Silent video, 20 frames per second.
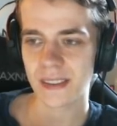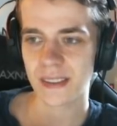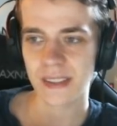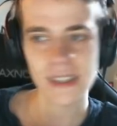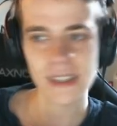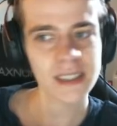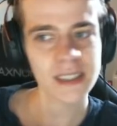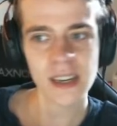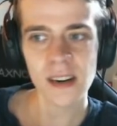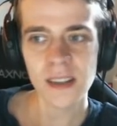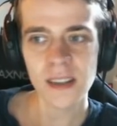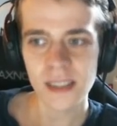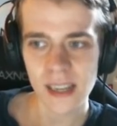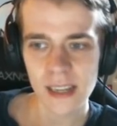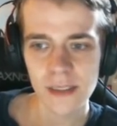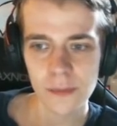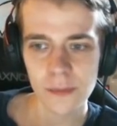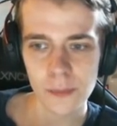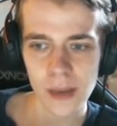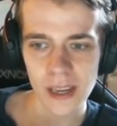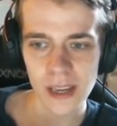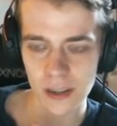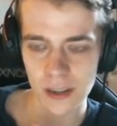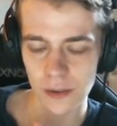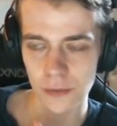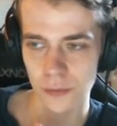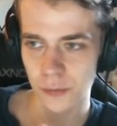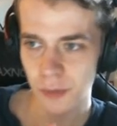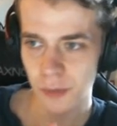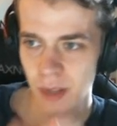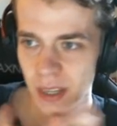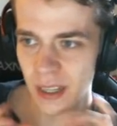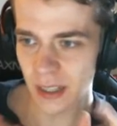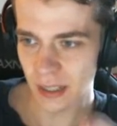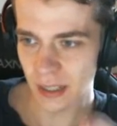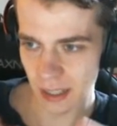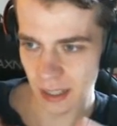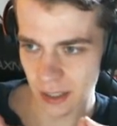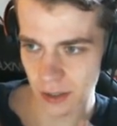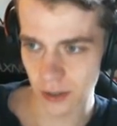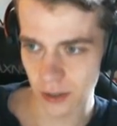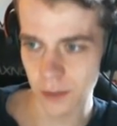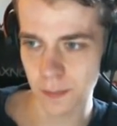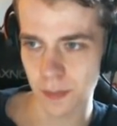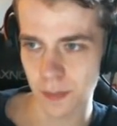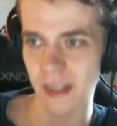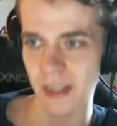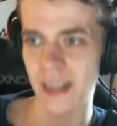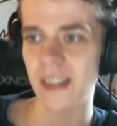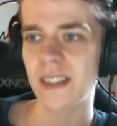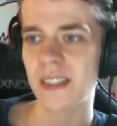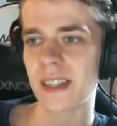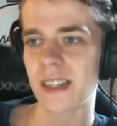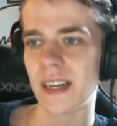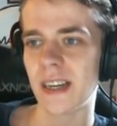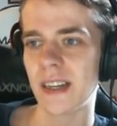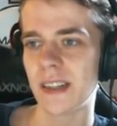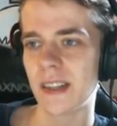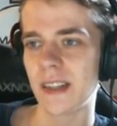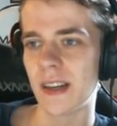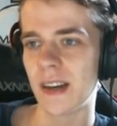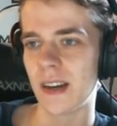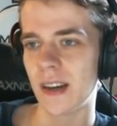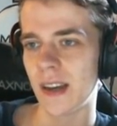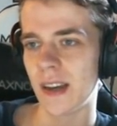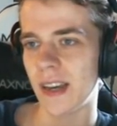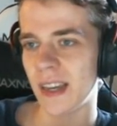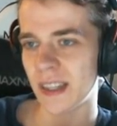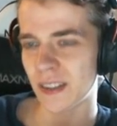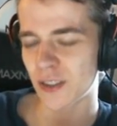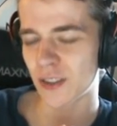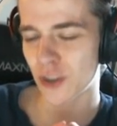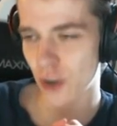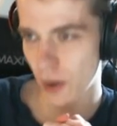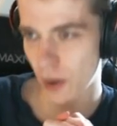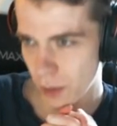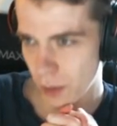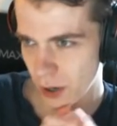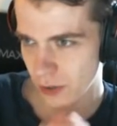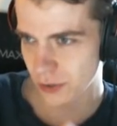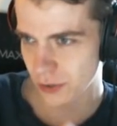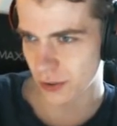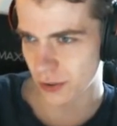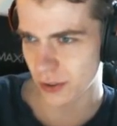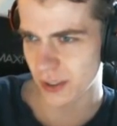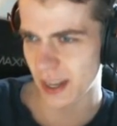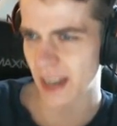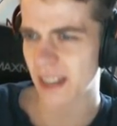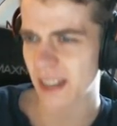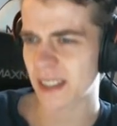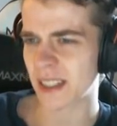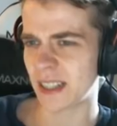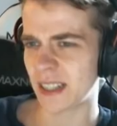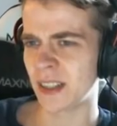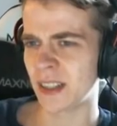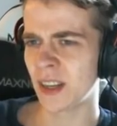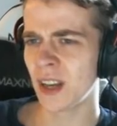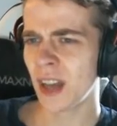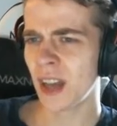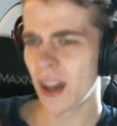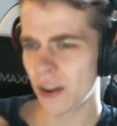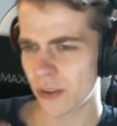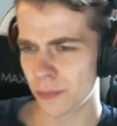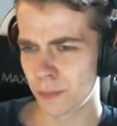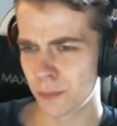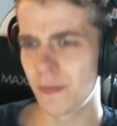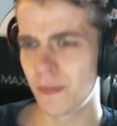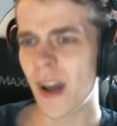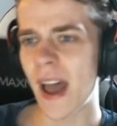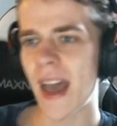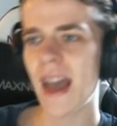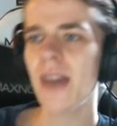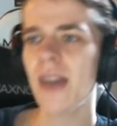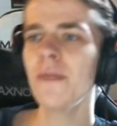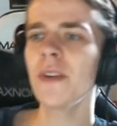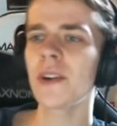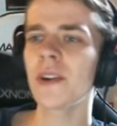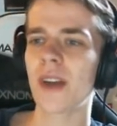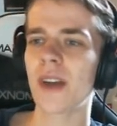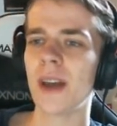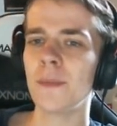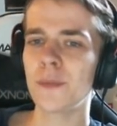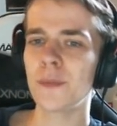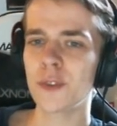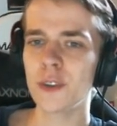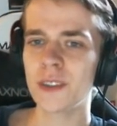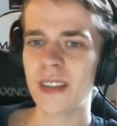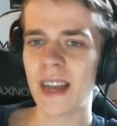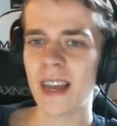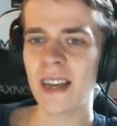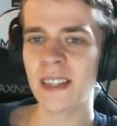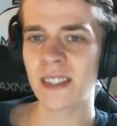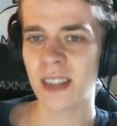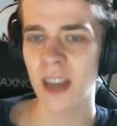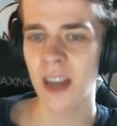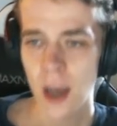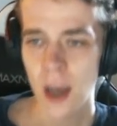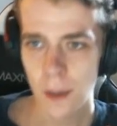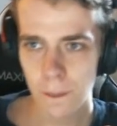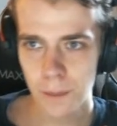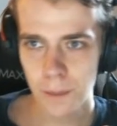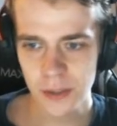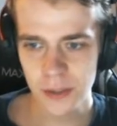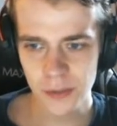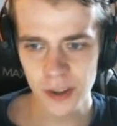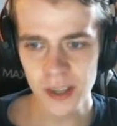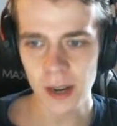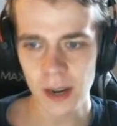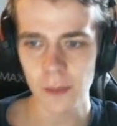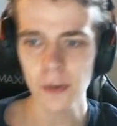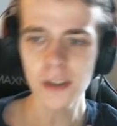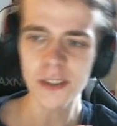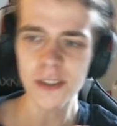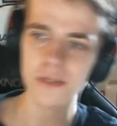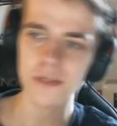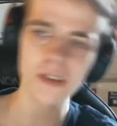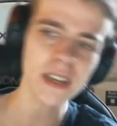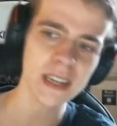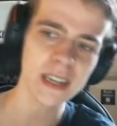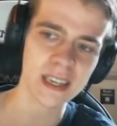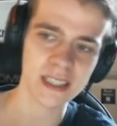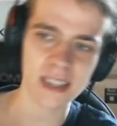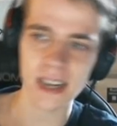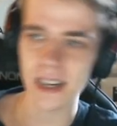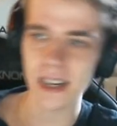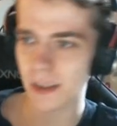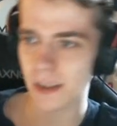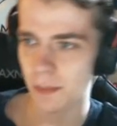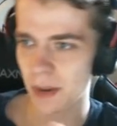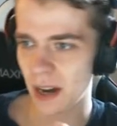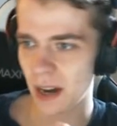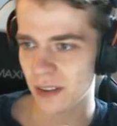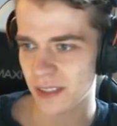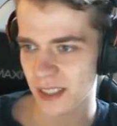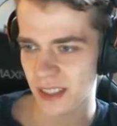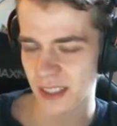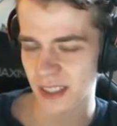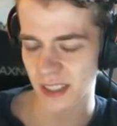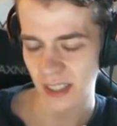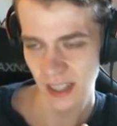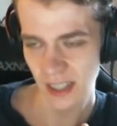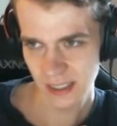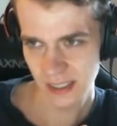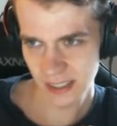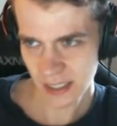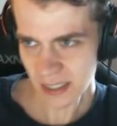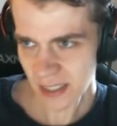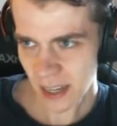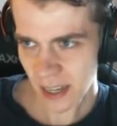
this card can make really good plays in combo Druid decks, in heavy Ram Druid decks. But what I'm also really excited about is this